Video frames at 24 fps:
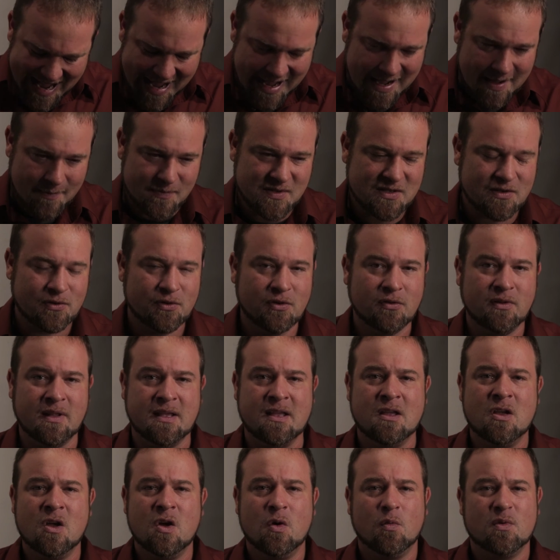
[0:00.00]

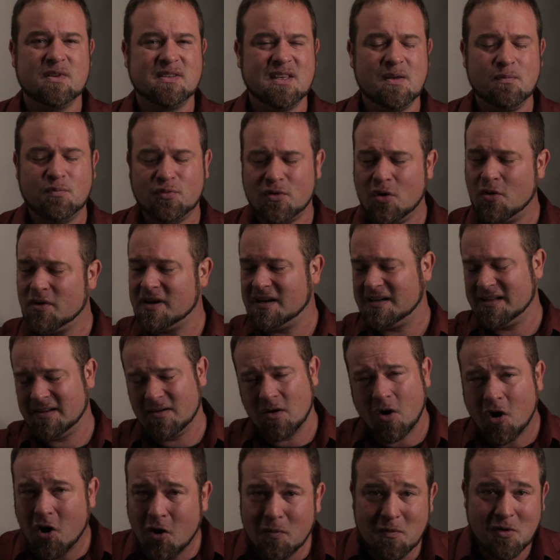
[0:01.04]
Absolutely. Was he broken in
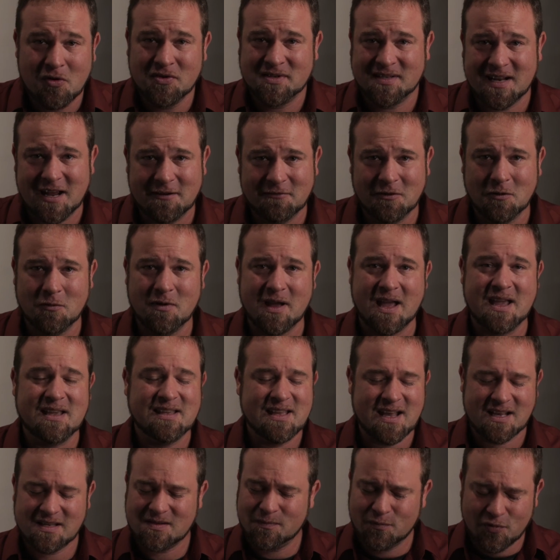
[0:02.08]
almost every way?
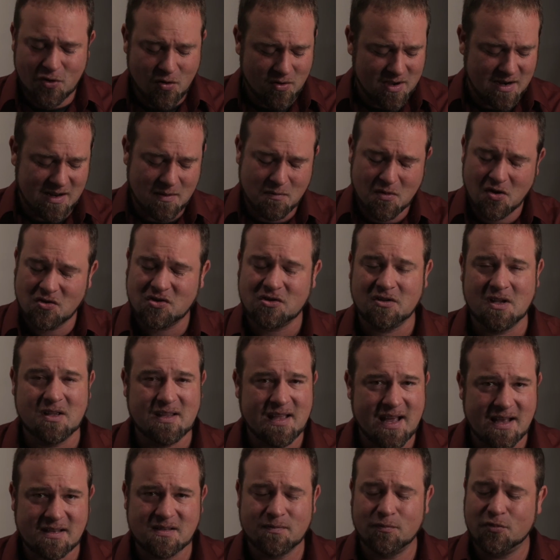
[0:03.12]
Yes. Broken emotionally?
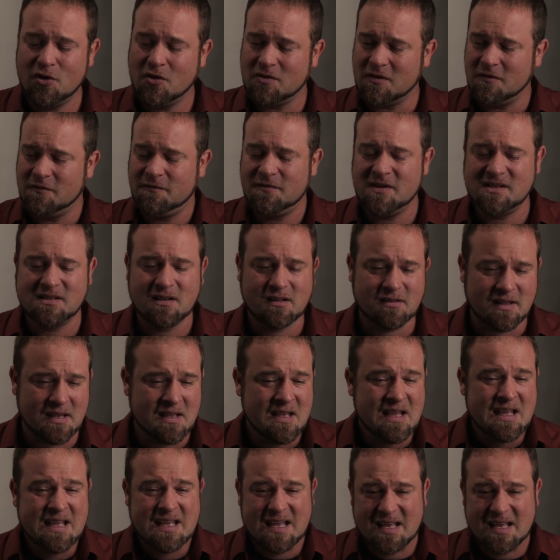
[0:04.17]
Yes. Broken physically.